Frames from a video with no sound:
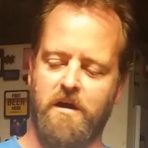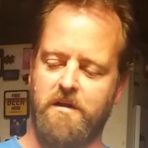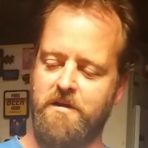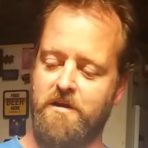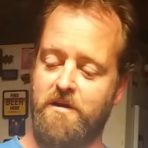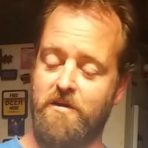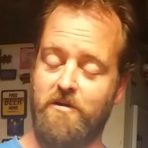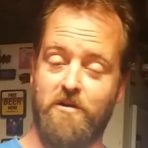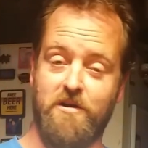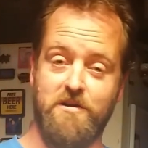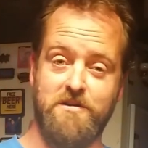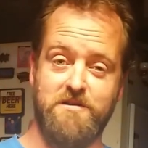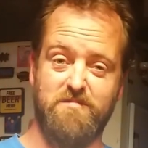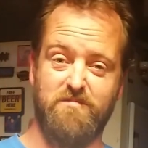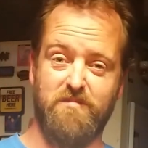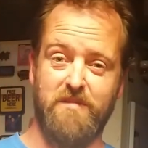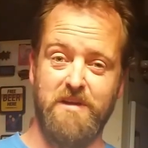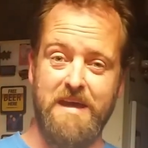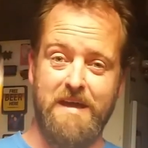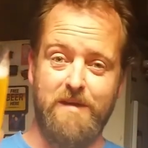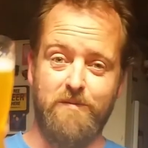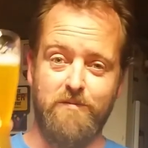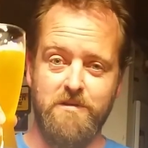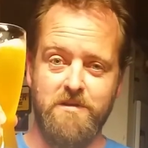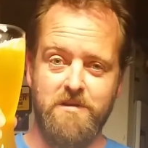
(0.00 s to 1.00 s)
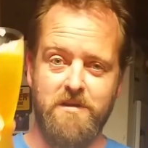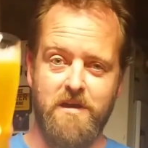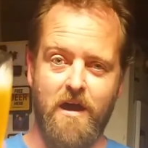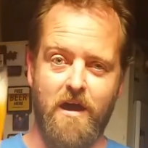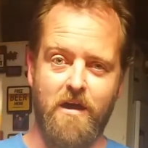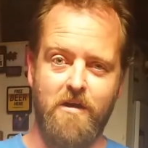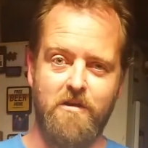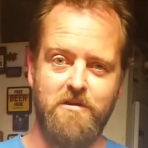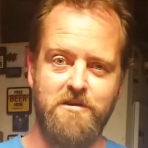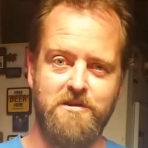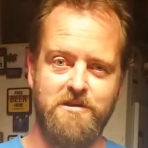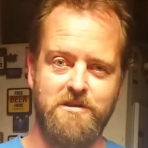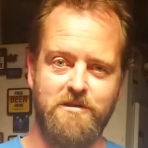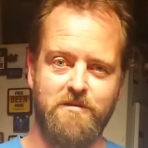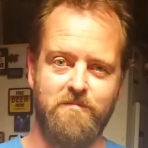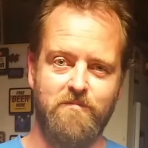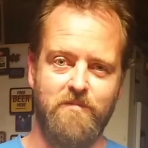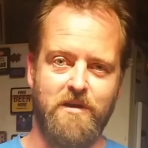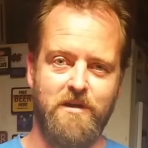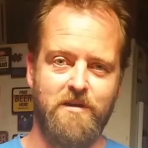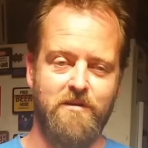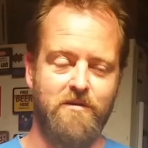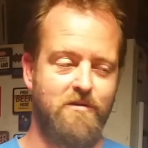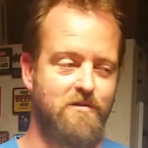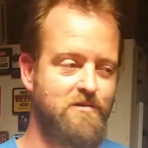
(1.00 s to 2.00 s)
And then I got some liquid courage into
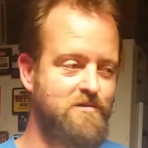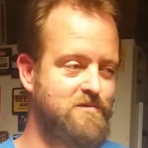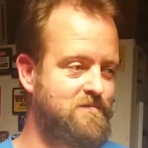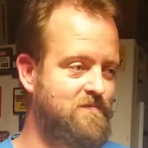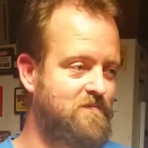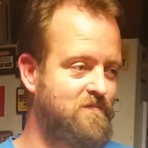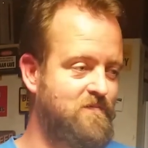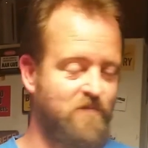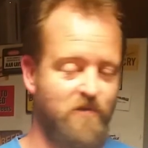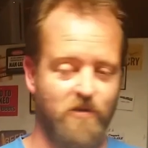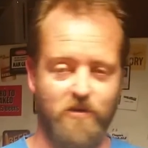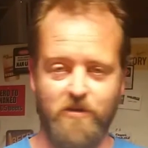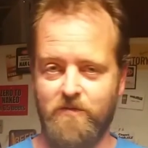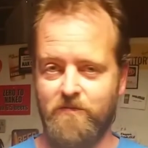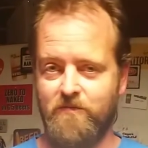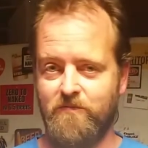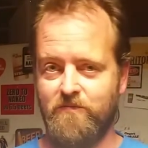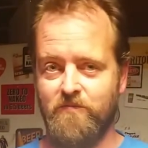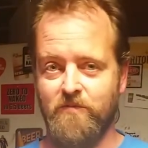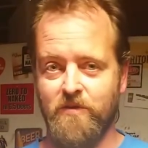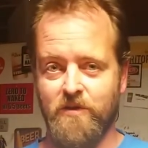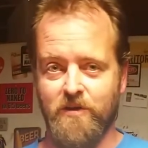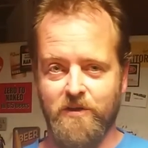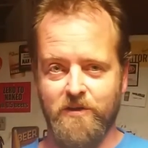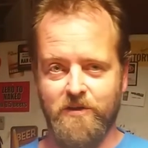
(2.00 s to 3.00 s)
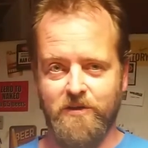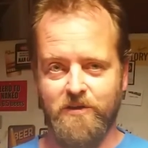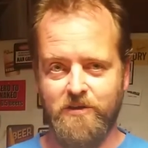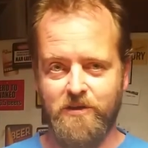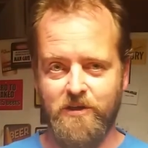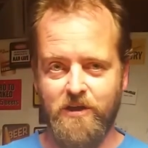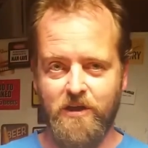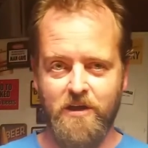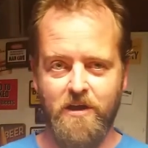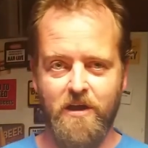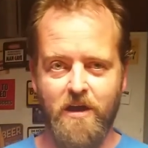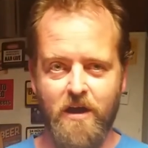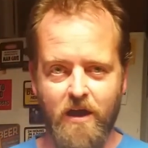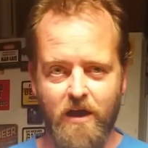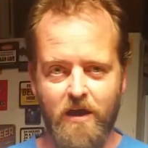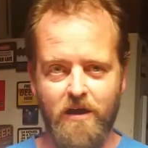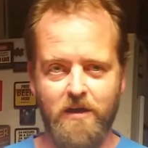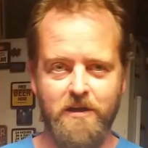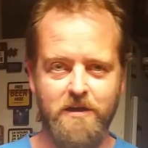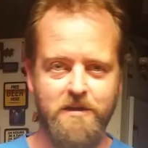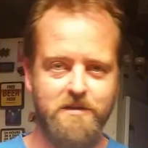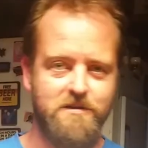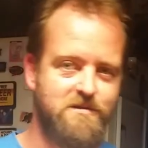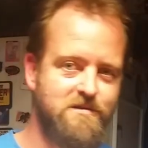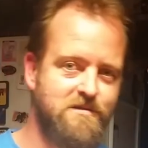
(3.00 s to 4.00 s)
me, and I was full of yeehaw,
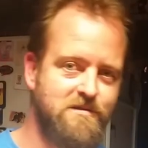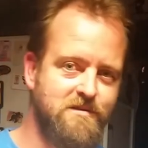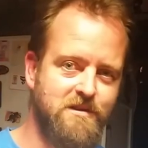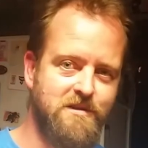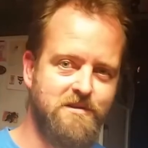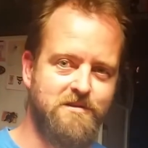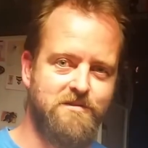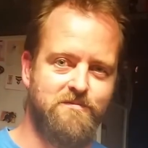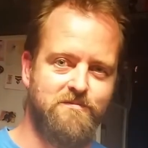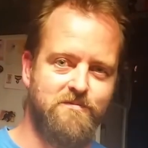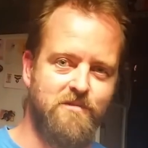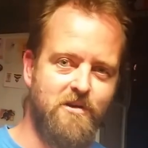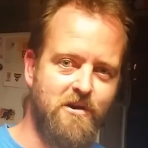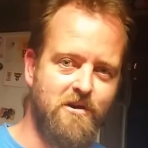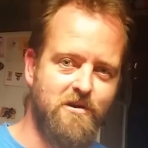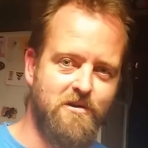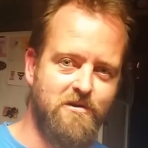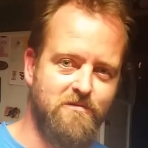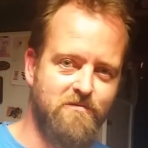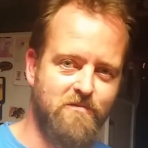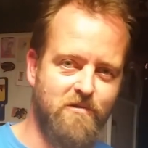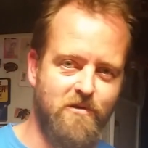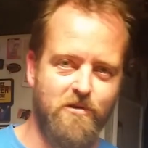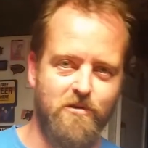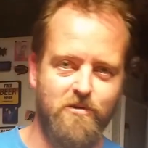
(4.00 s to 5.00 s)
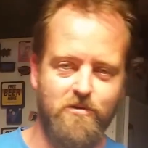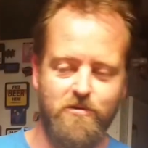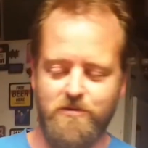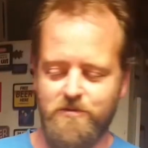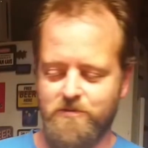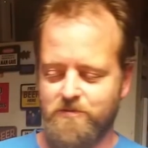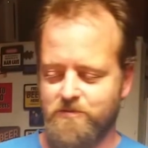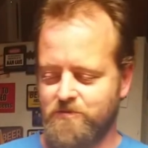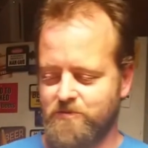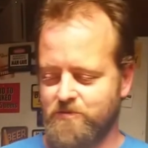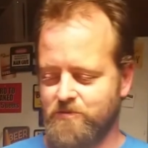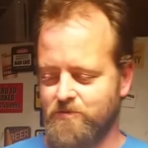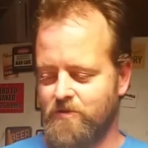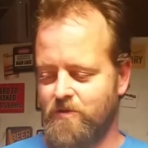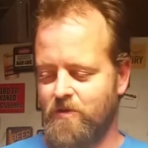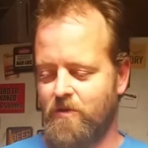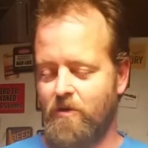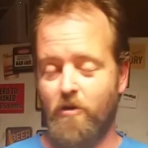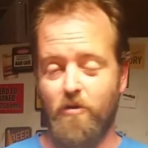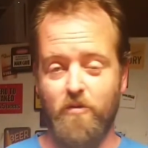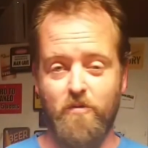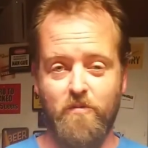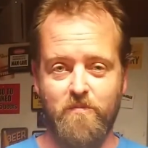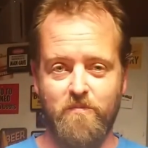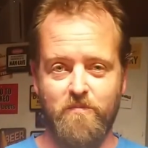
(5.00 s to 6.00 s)
let's rock and roll and do a
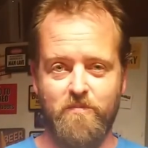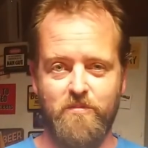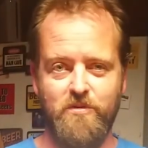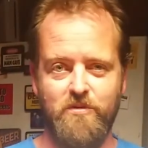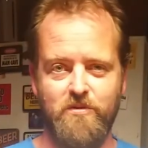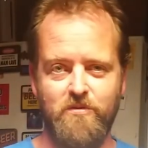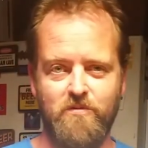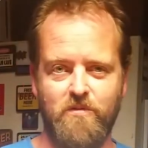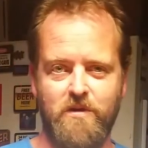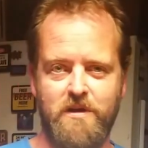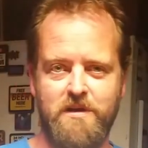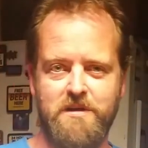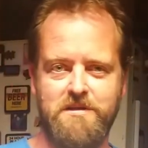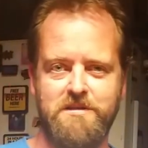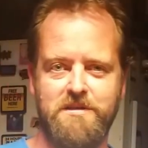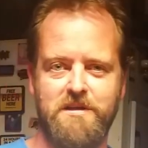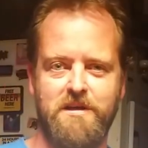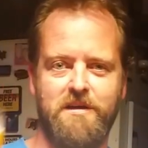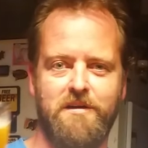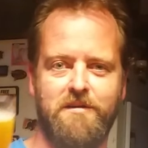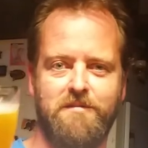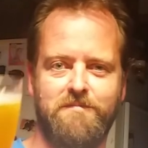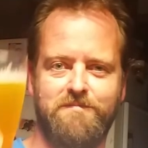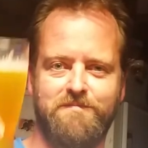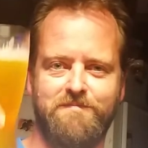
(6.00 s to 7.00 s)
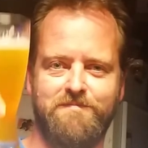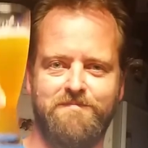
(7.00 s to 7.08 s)
homebrew Wednesday,